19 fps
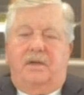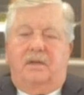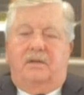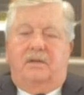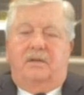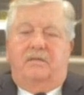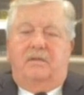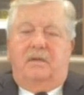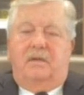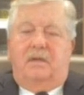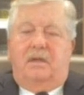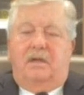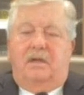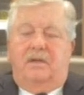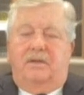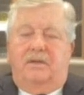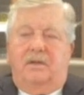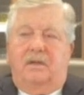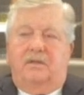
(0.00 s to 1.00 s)
I think the
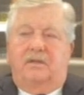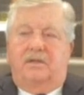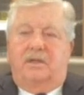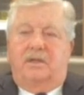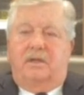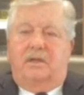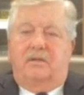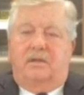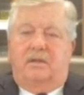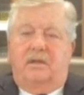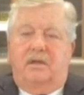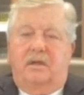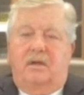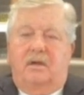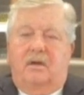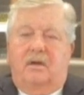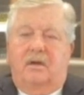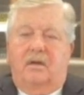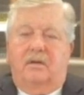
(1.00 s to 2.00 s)
I think Secretary
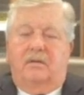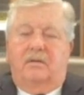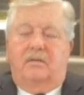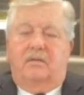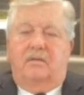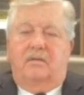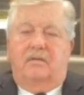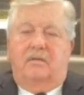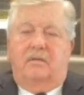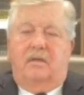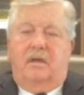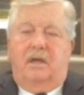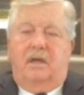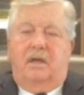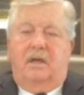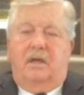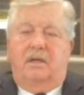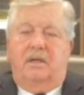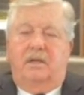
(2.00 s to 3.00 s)
Hargett
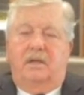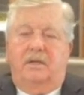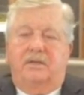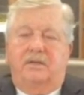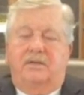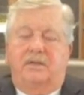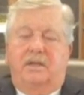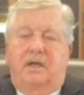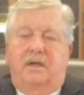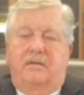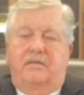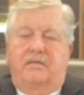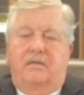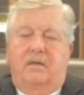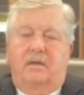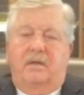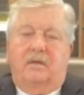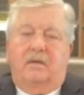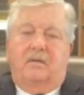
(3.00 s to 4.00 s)
and his
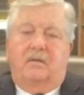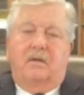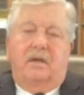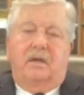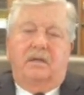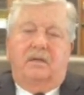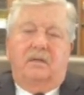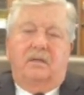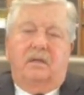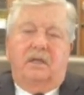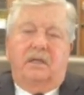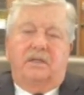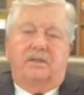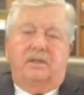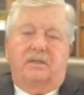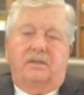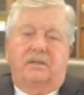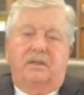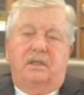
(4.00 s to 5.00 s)
staff are in a great
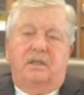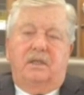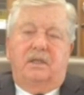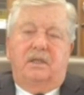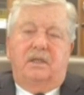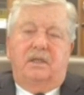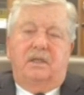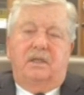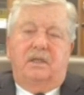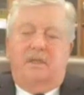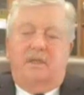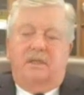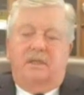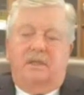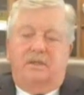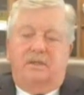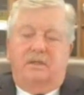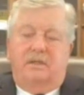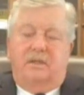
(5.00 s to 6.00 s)
election, and the
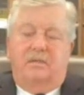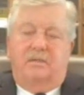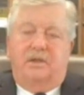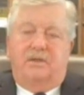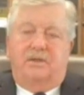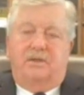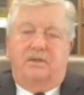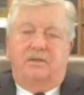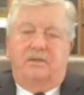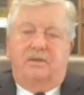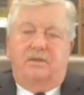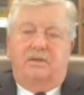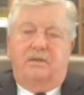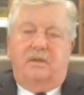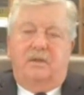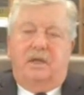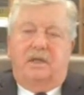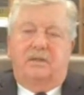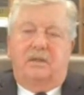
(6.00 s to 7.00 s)
election commissioners
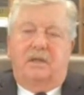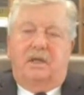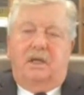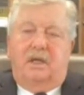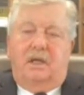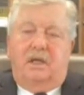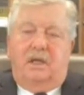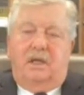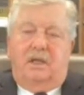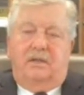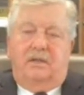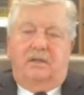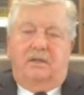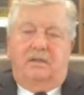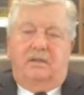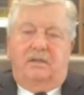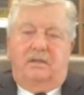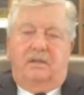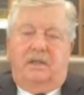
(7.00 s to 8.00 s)
throughout
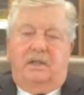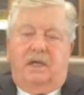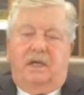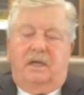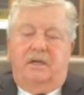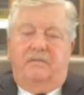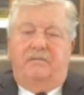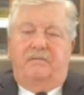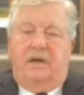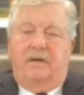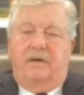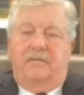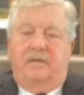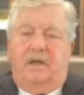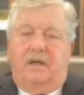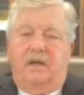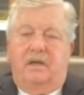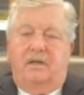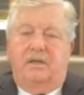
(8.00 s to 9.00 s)
the
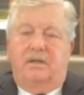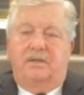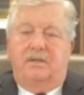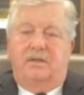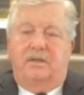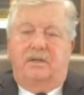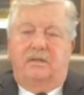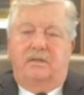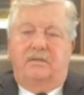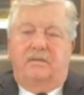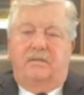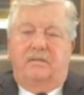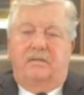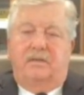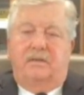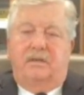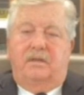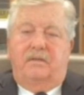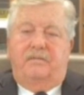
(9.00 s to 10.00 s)
ninety-five counties did a,
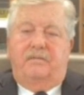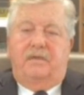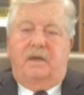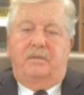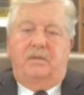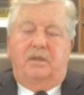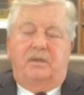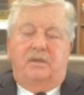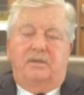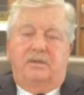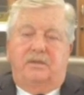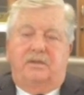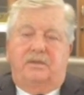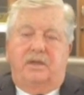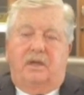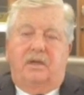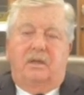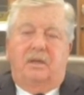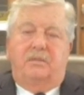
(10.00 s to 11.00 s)
did a fabulous
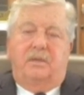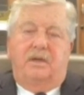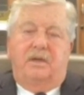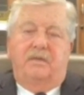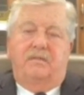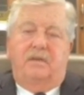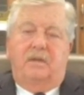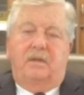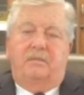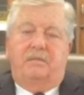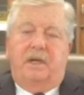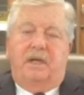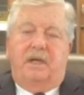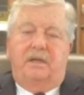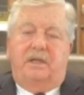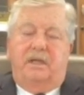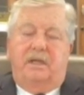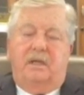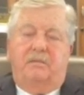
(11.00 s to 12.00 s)
job given the
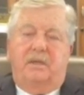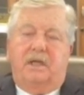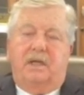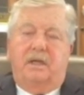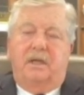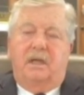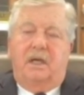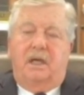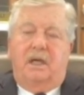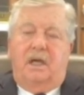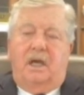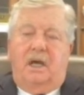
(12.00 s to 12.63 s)
pandemic.